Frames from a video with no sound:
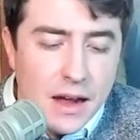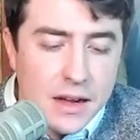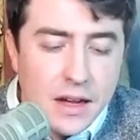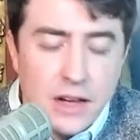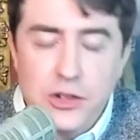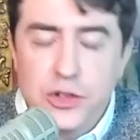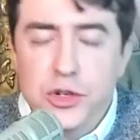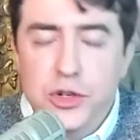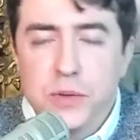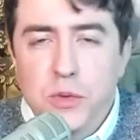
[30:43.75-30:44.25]

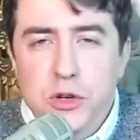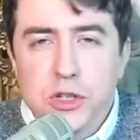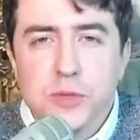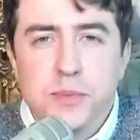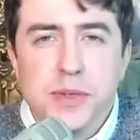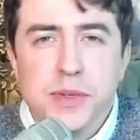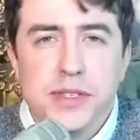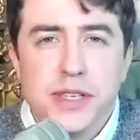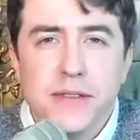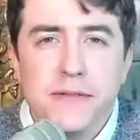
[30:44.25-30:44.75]
country more
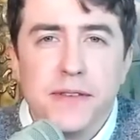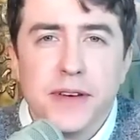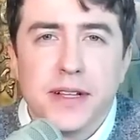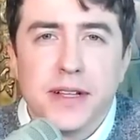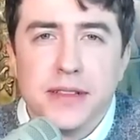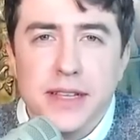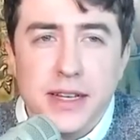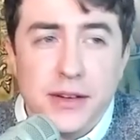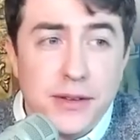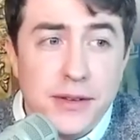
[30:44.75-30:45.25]

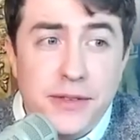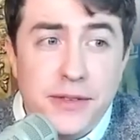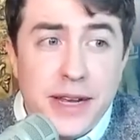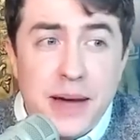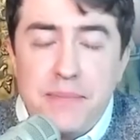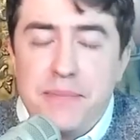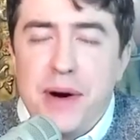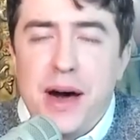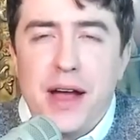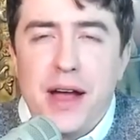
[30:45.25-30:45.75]
specifically, or even
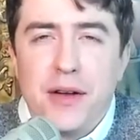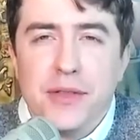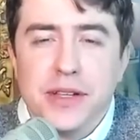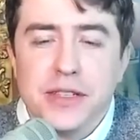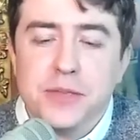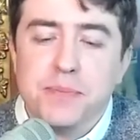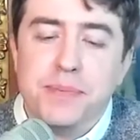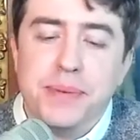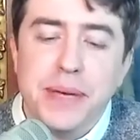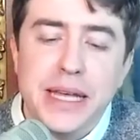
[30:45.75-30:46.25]
empire
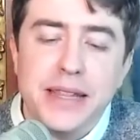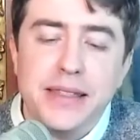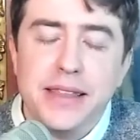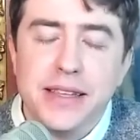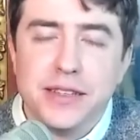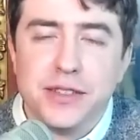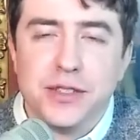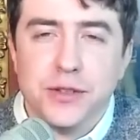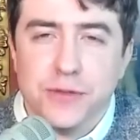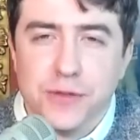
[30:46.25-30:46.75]
that's been
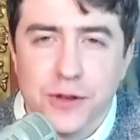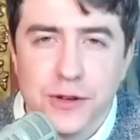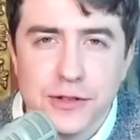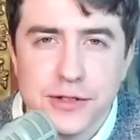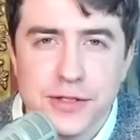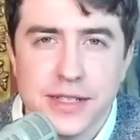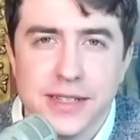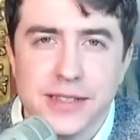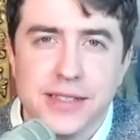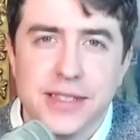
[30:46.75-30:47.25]
this
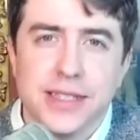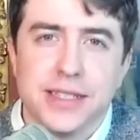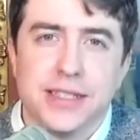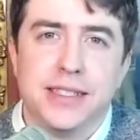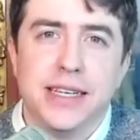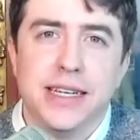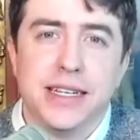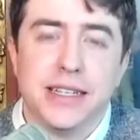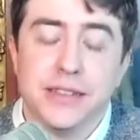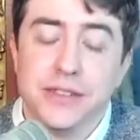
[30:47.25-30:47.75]
diverse, that's
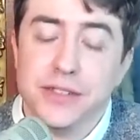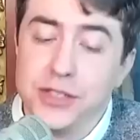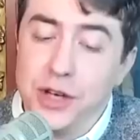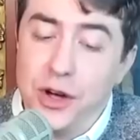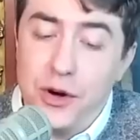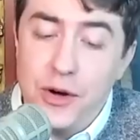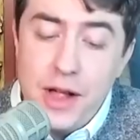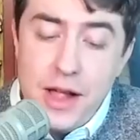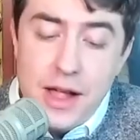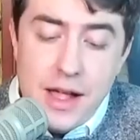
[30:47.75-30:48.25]
succeeded.
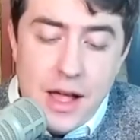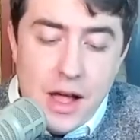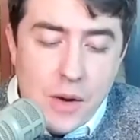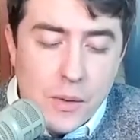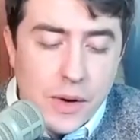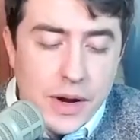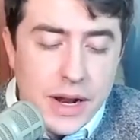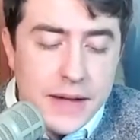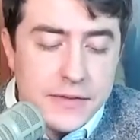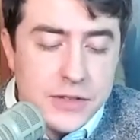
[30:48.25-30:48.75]
So
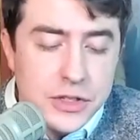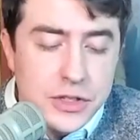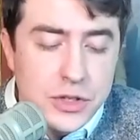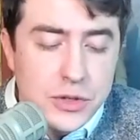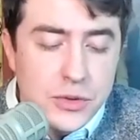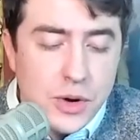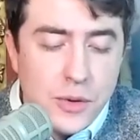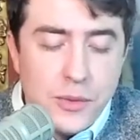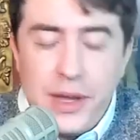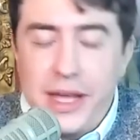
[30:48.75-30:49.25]
we're gonna have to
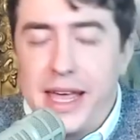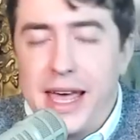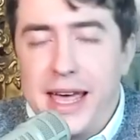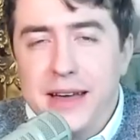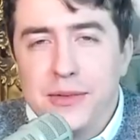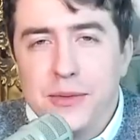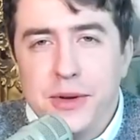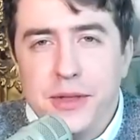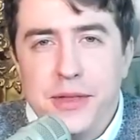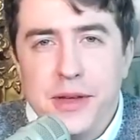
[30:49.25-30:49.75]
do what we
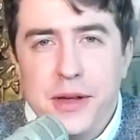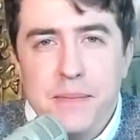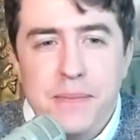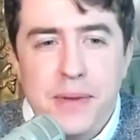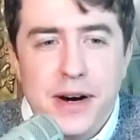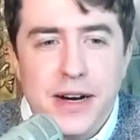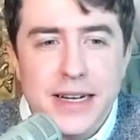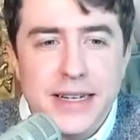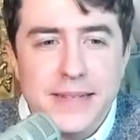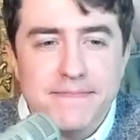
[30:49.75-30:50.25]
can with it.
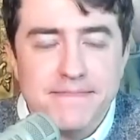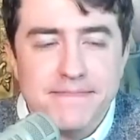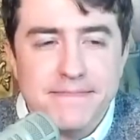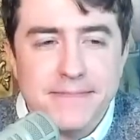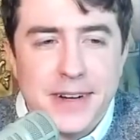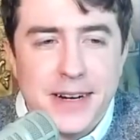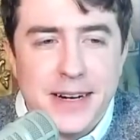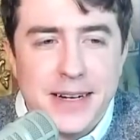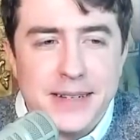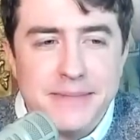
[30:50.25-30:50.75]
But
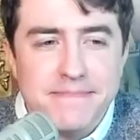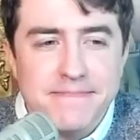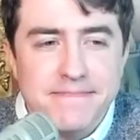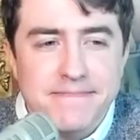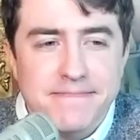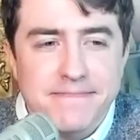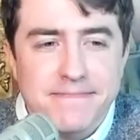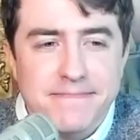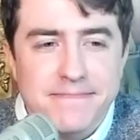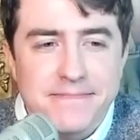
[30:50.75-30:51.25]

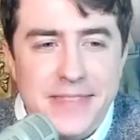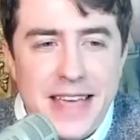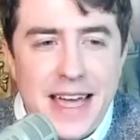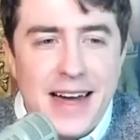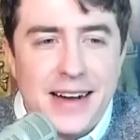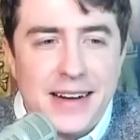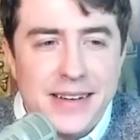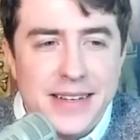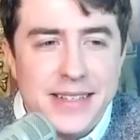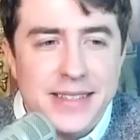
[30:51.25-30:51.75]

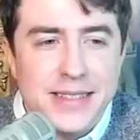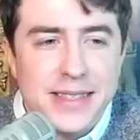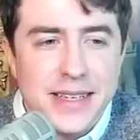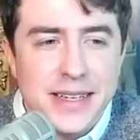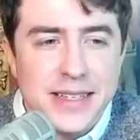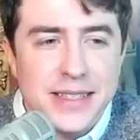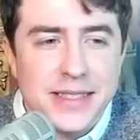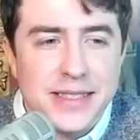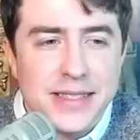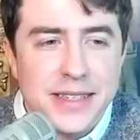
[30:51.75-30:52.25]
yeah, it's
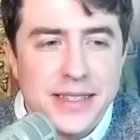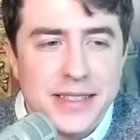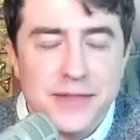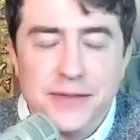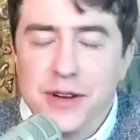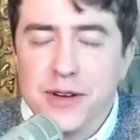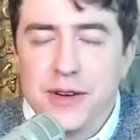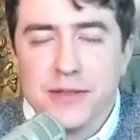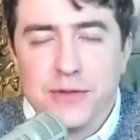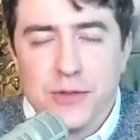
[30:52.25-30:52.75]

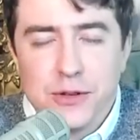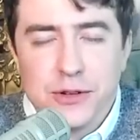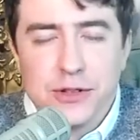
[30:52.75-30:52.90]
a very